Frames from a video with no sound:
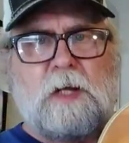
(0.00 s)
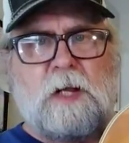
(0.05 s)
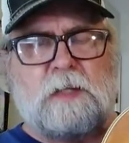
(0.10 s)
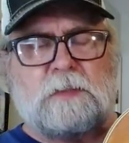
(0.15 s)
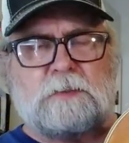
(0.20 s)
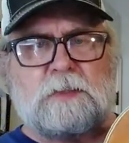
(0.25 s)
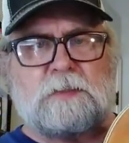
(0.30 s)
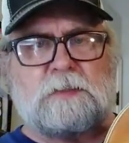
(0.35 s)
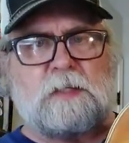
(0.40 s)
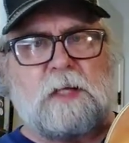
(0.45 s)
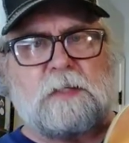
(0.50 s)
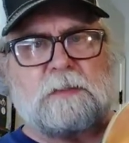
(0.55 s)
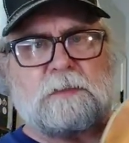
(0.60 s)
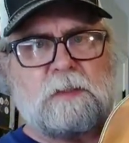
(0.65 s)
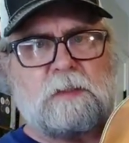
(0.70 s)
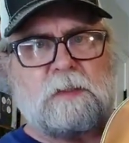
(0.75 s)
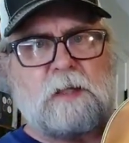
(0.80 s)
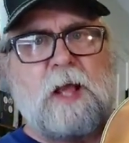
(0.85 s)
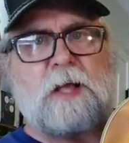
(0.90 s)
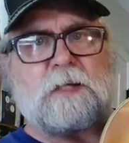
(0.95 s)
just like
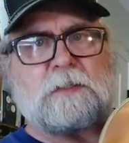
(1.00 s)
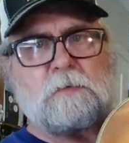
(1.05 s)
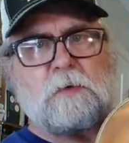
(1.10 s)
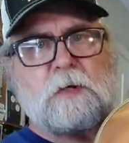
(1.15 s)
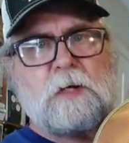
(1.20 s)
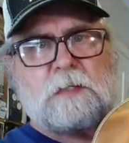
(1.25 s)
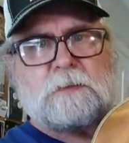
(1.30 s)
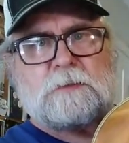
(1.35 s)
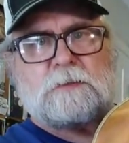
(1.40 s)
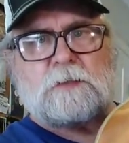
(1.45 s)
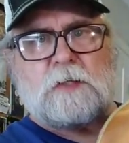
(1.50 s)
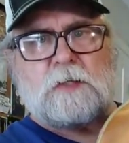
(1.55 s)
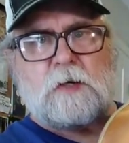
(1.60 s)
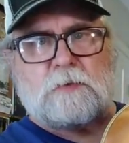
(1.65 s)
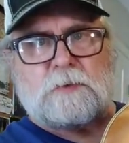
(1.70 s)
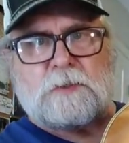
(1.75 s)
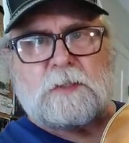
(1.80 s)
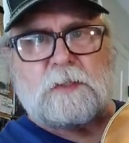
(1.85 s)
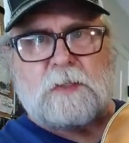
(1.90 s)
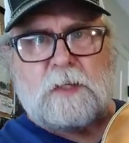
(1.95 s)
the last one I
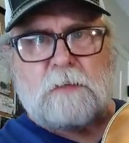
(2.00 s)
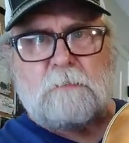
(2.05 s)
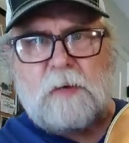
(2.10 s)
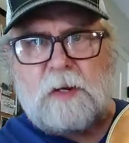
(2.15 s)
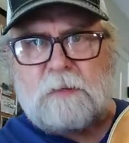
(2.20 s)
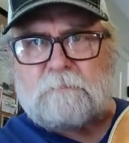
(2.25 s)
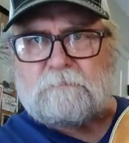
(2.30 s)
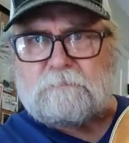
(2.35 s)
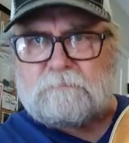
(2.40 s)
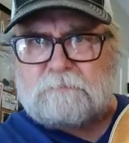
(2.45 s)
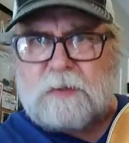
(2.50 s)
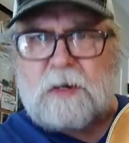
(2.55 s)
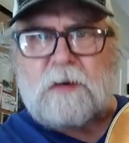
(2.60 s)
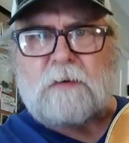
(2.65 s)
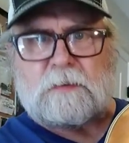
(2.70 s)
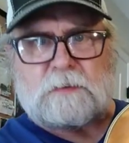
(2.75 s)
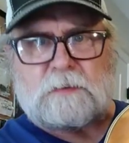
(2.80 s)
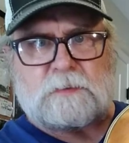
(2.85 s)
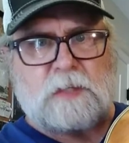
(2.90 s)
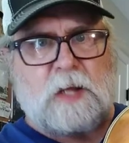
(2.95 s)
showed you that my
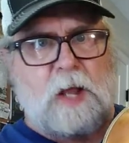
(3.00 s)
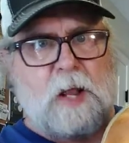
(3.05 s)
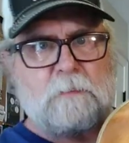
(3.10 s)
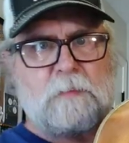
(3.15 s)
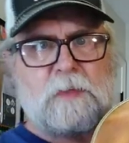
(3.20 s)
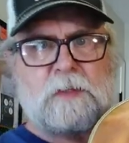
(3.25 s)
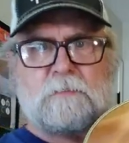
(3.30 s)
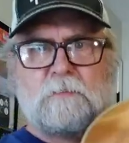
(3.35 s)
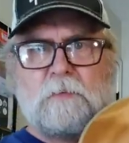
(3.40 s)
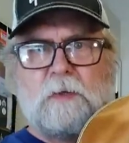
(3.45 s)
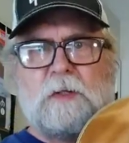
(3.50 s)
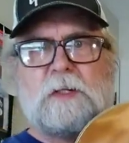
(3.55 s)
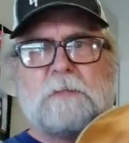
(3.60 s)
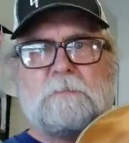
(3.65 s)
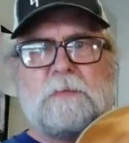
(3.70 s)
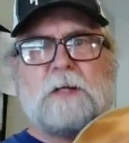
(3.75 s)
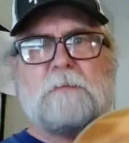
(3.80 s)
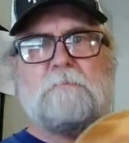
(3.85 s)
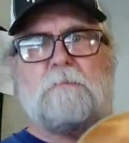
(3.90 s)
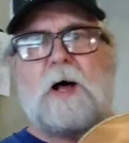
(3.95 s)
parents got me. Really
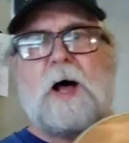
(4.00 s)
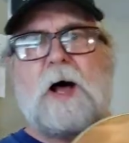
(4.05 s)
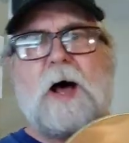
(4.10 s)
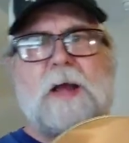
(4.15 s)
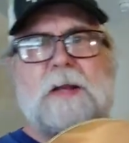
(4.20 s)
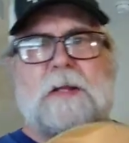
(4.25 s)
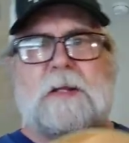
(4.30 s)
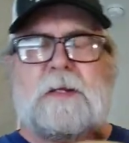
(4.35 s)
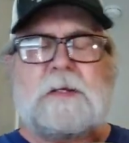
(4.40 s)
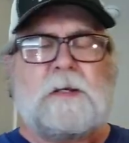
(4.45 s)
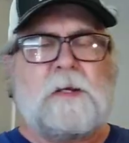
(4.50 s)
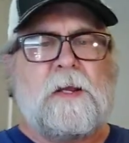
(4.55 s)
big body.